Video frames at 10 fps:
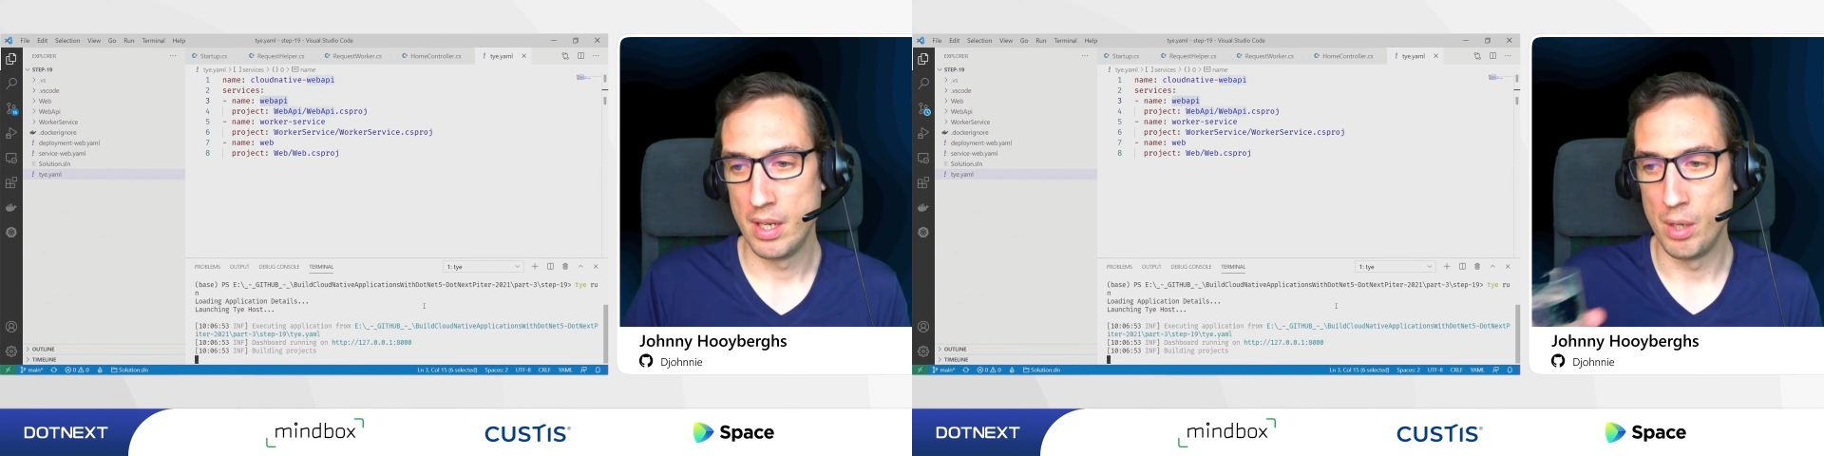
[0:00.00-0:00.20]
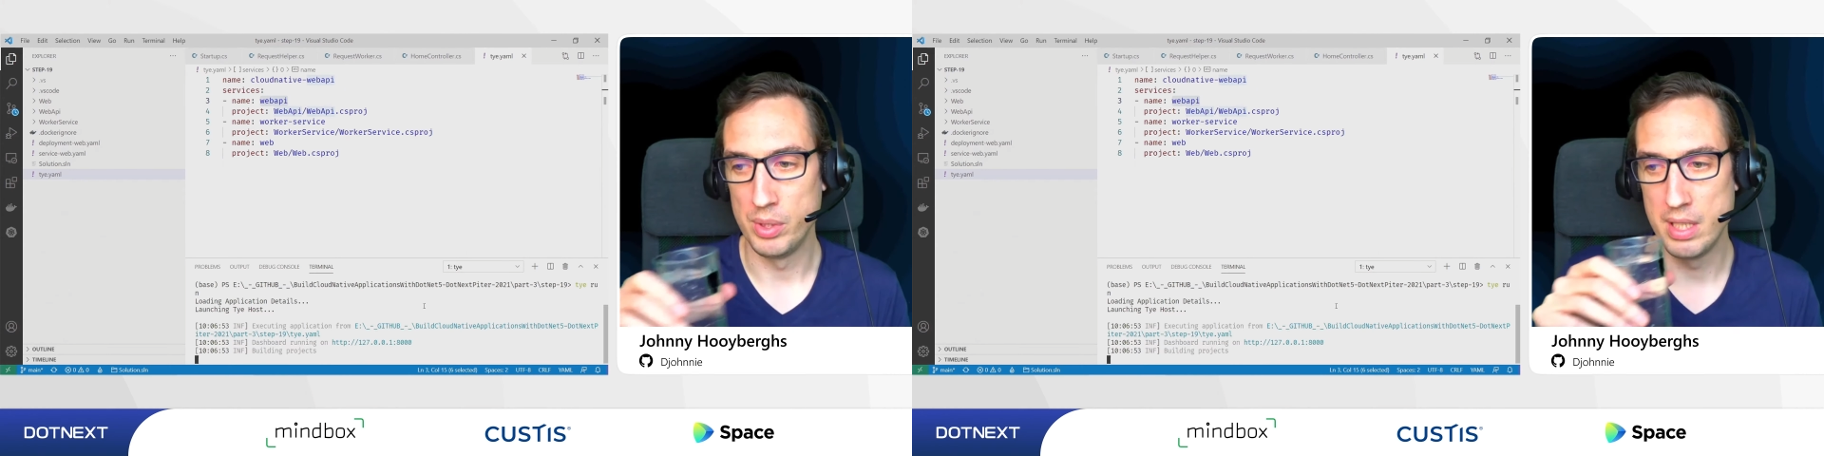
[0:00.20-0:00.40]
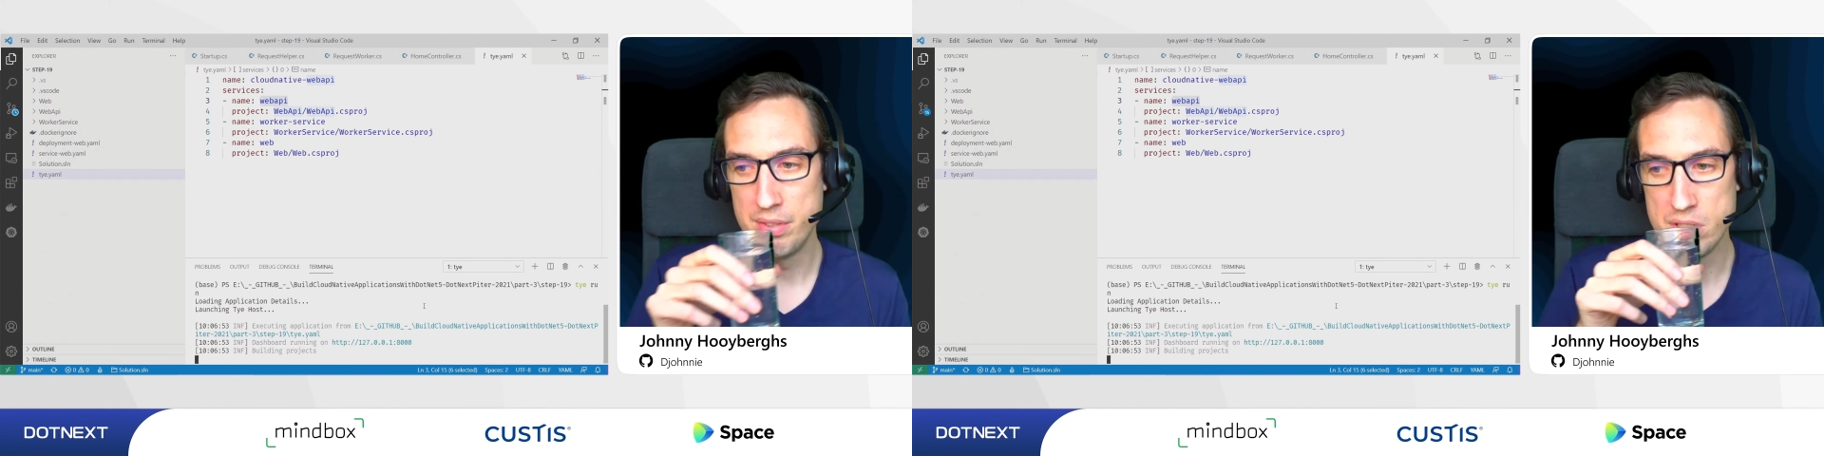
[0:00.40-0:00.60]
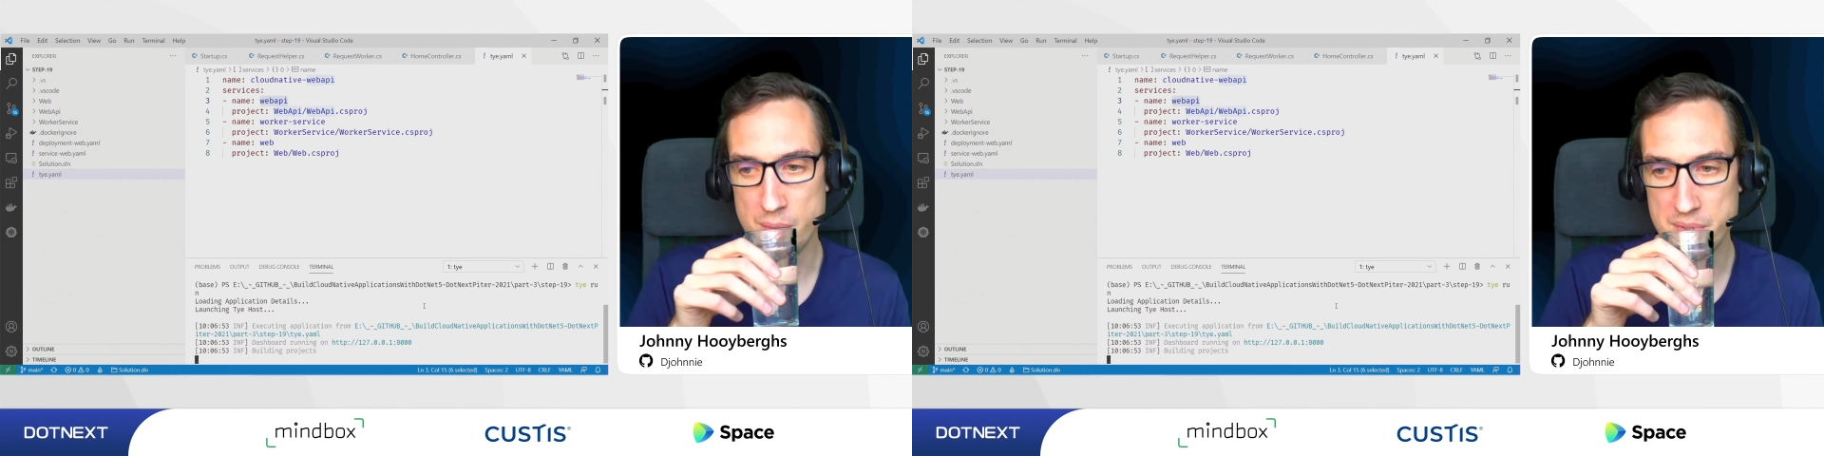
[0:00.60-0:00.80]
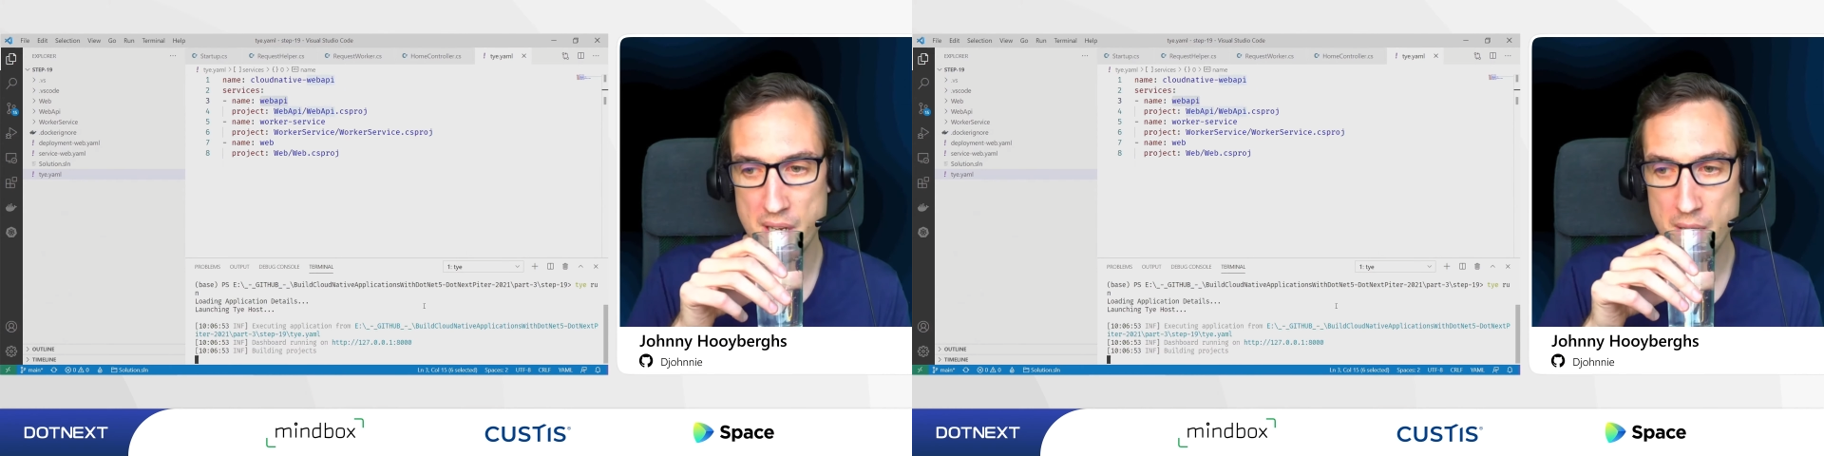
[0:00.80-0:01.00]
I will give it
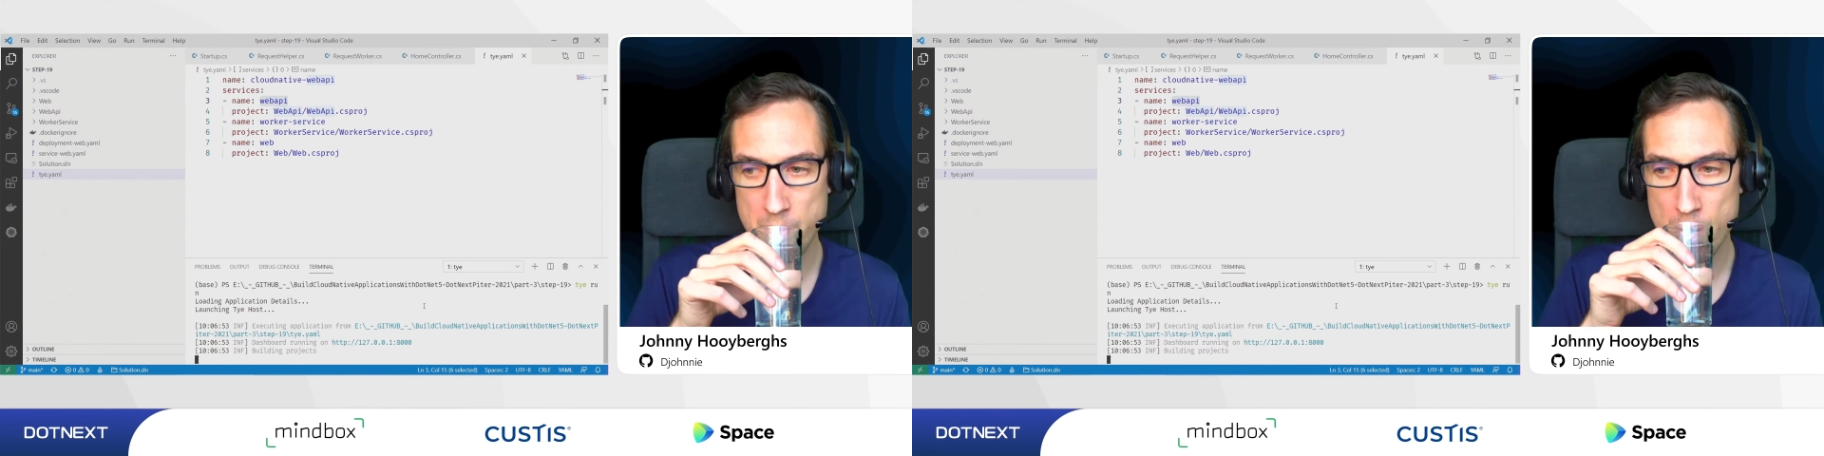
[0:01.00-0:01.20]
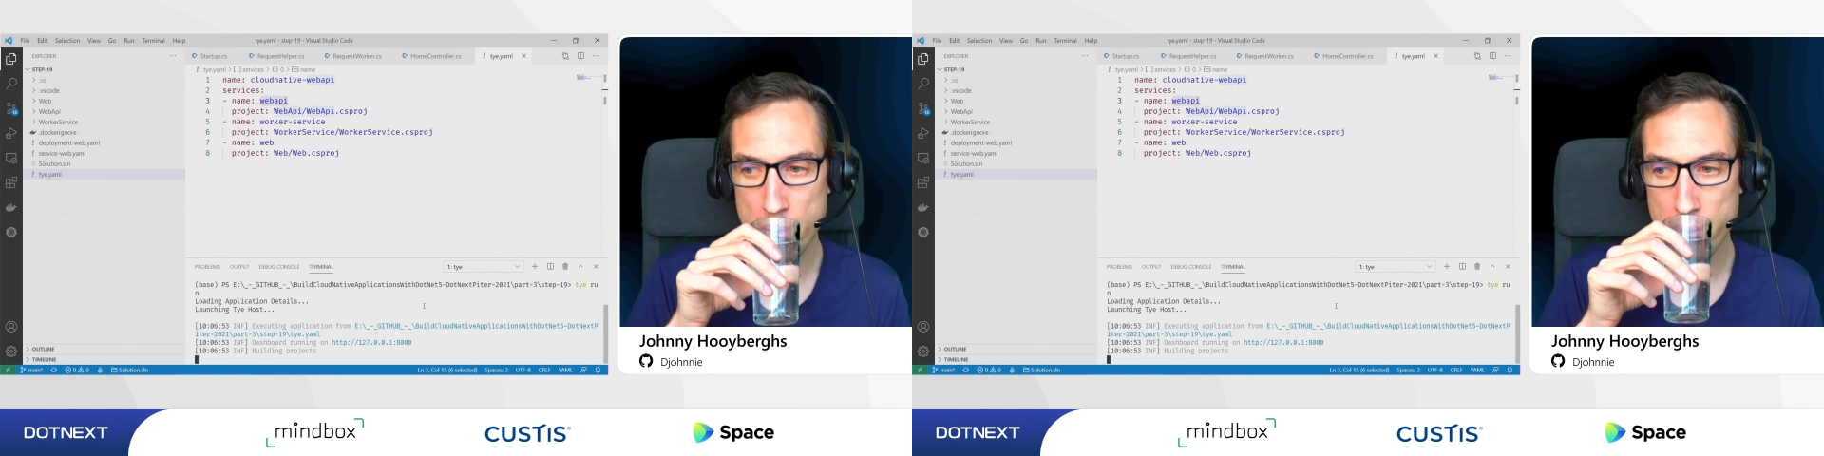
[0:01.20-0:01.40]
some time.